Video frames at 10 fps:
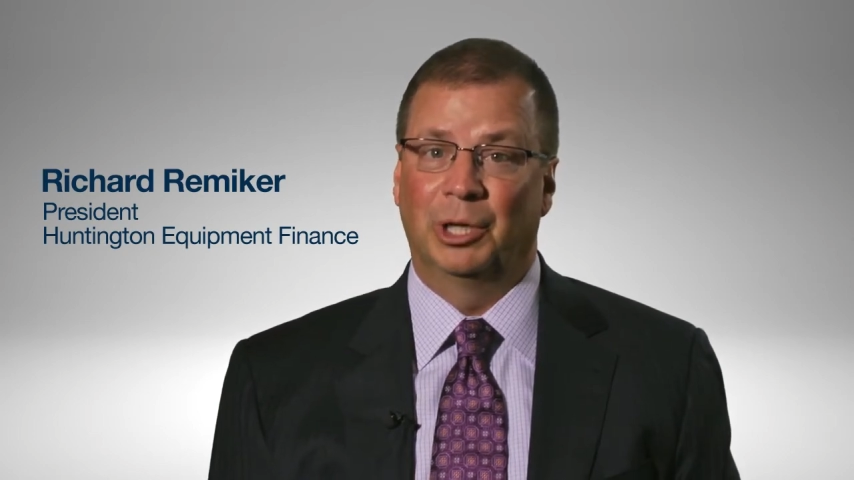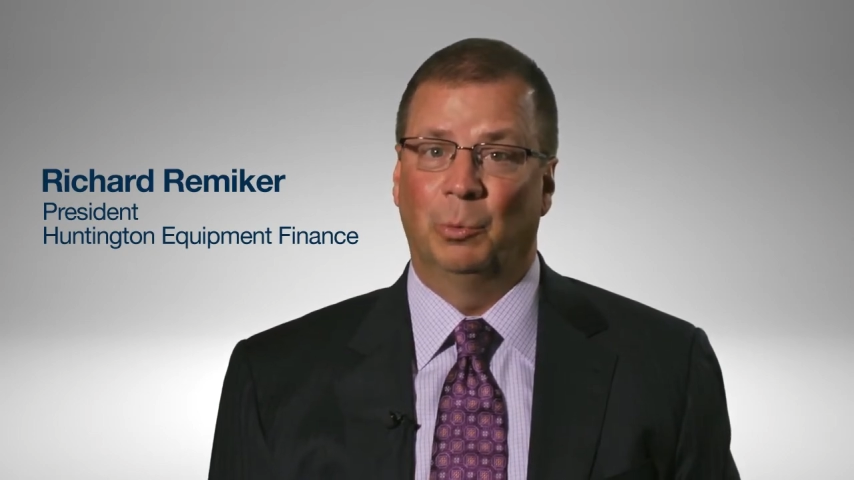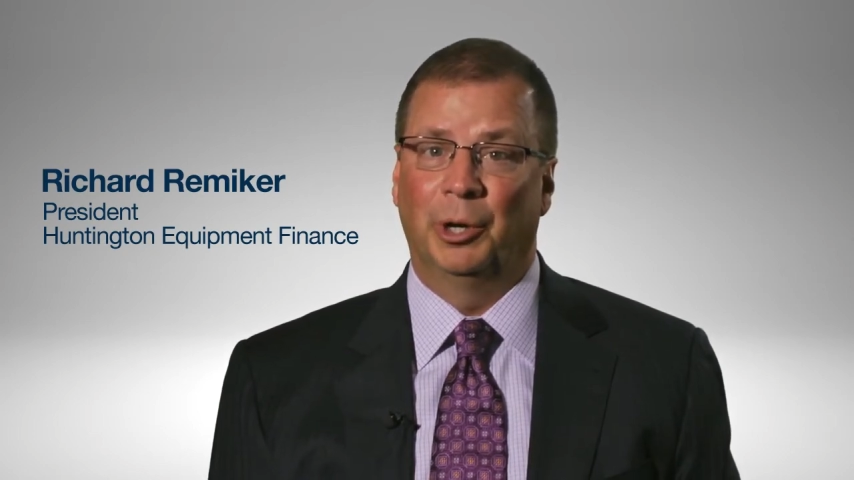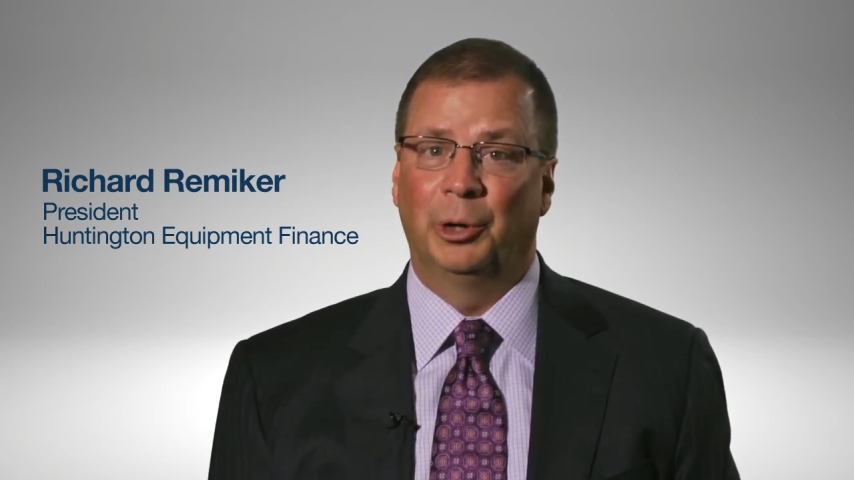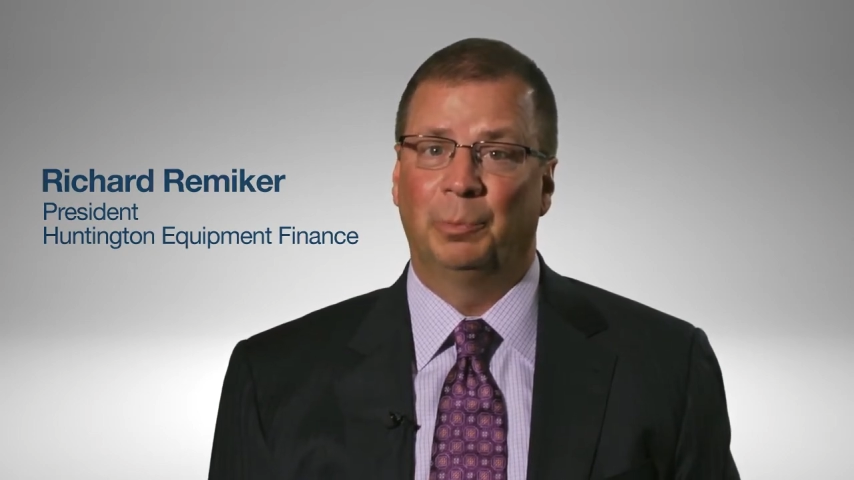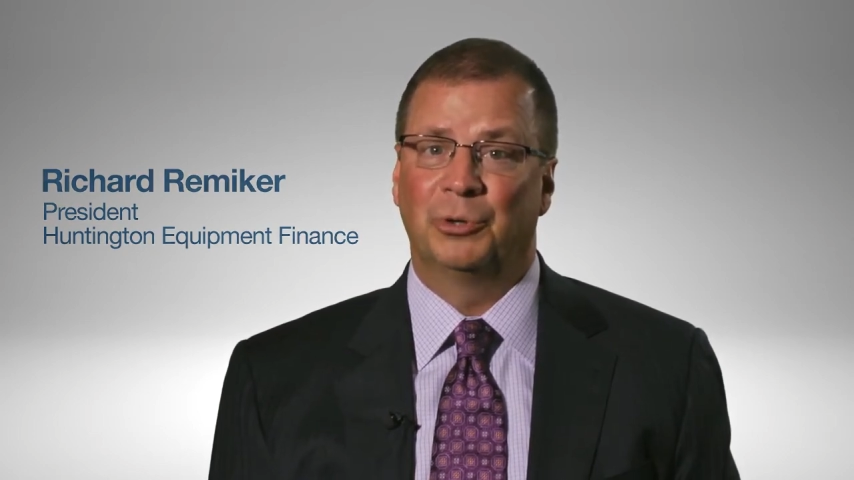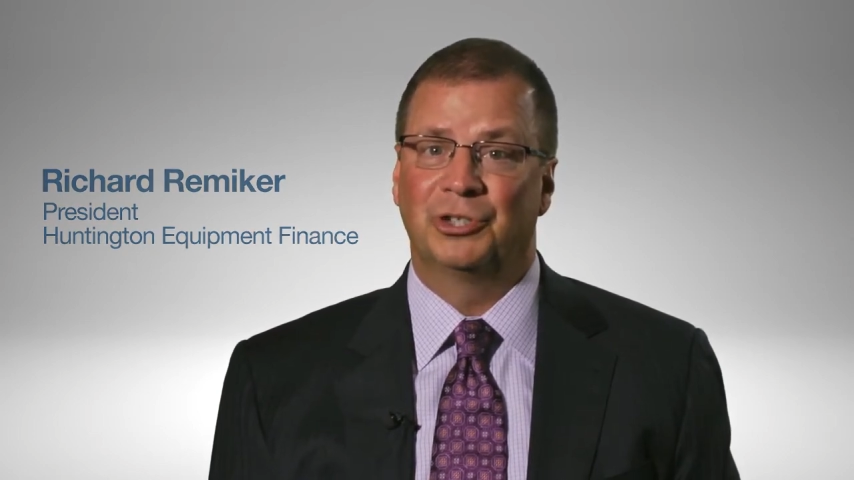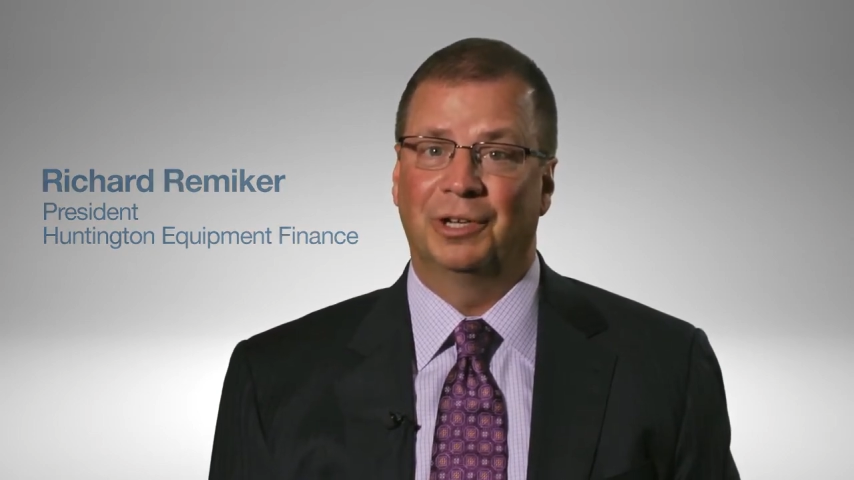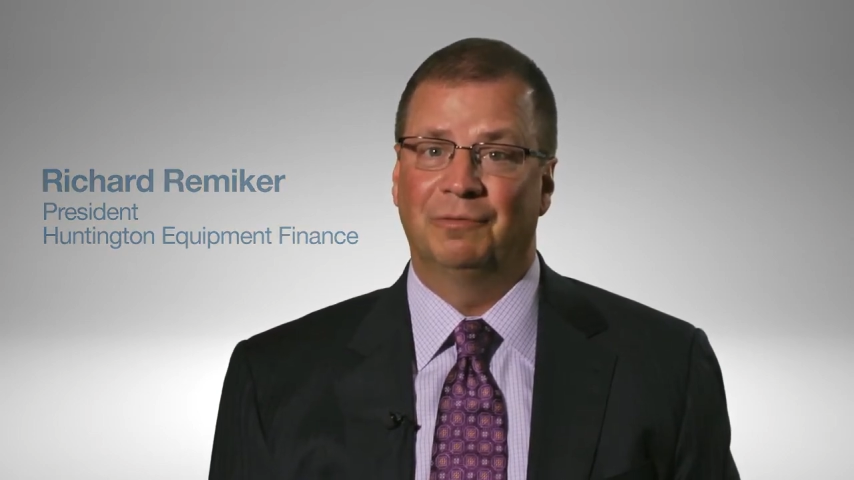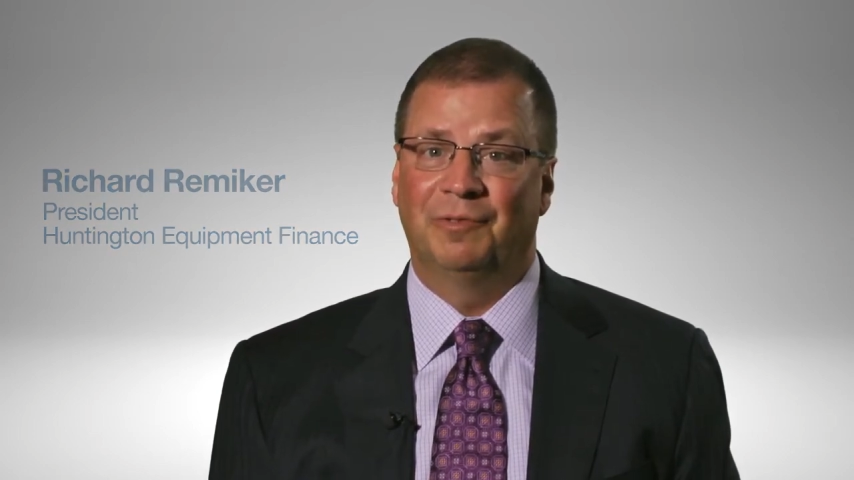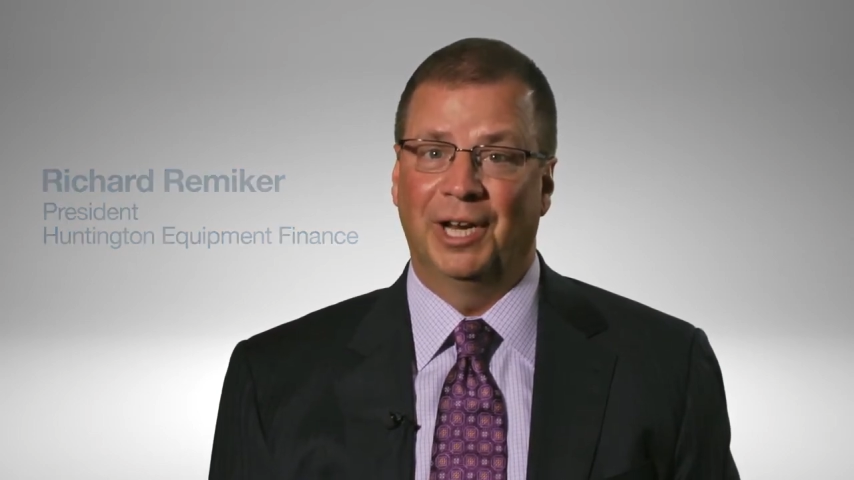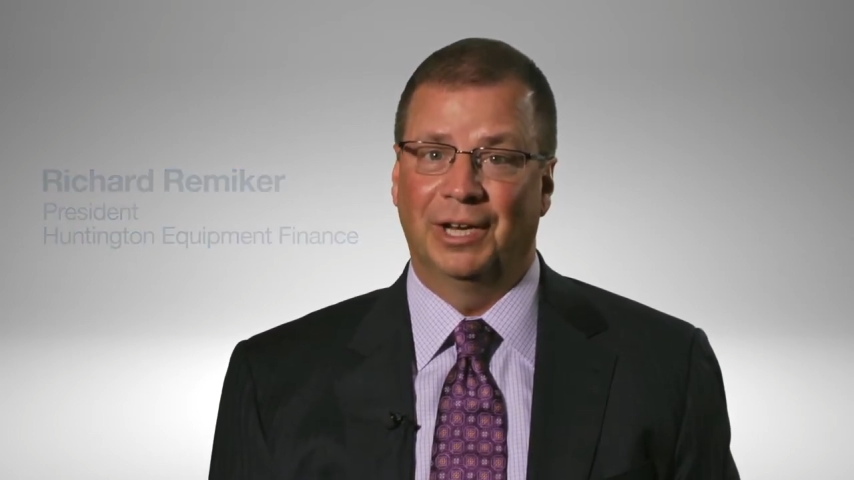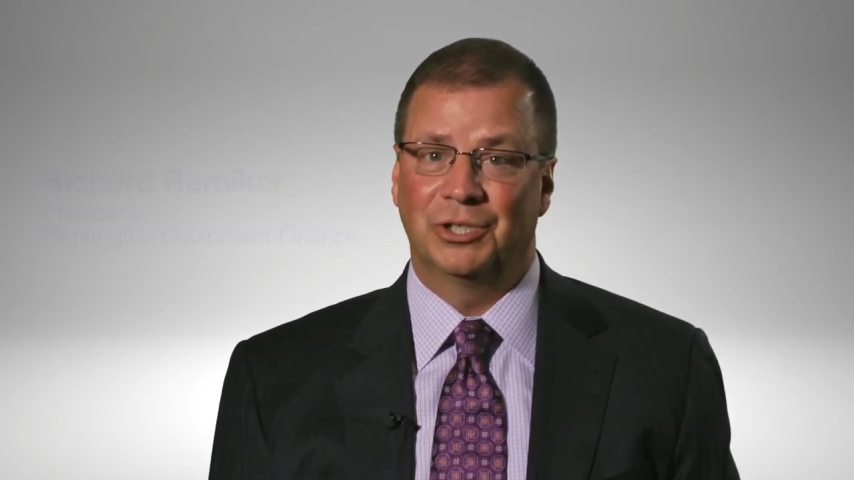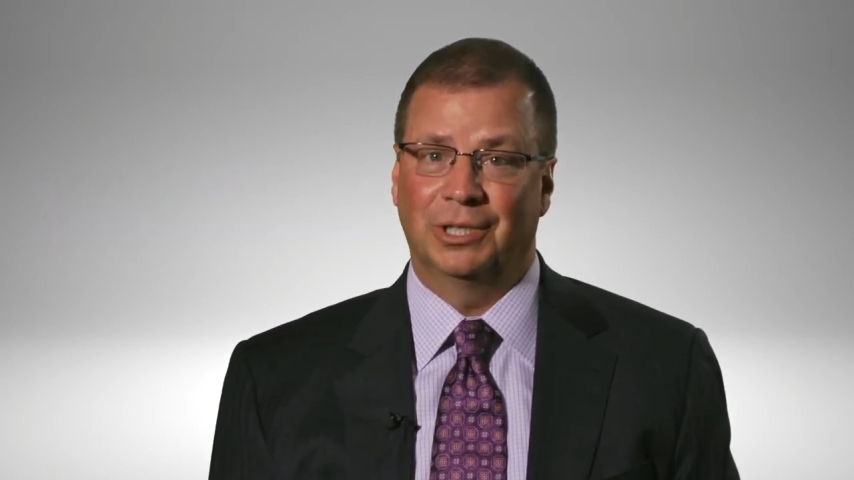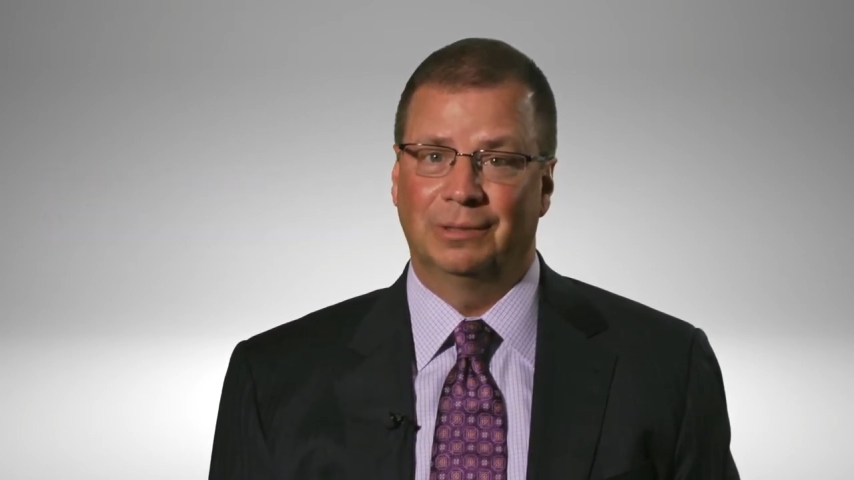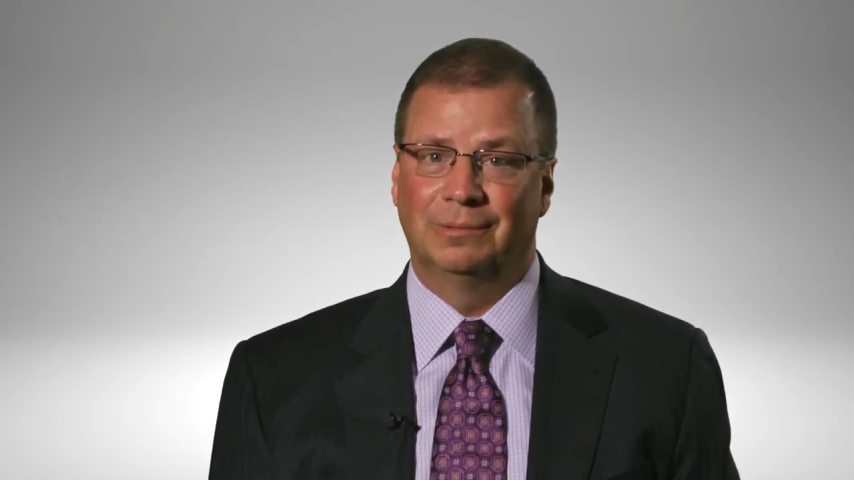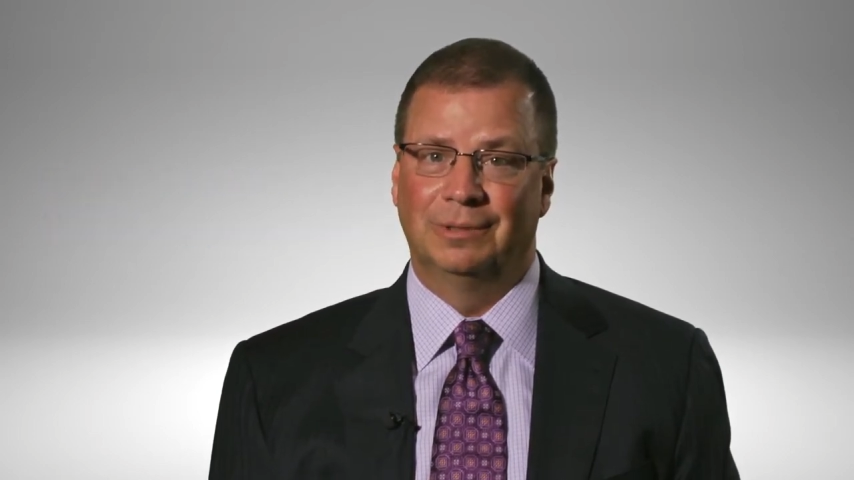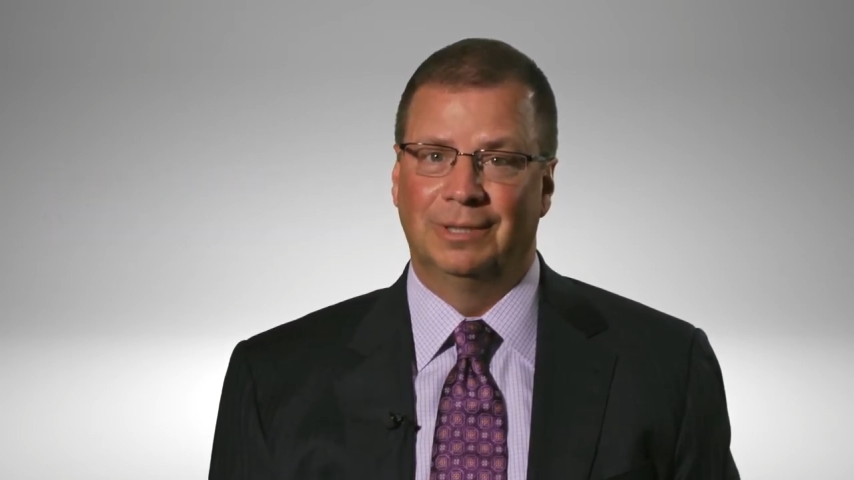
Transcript: get 100% financing,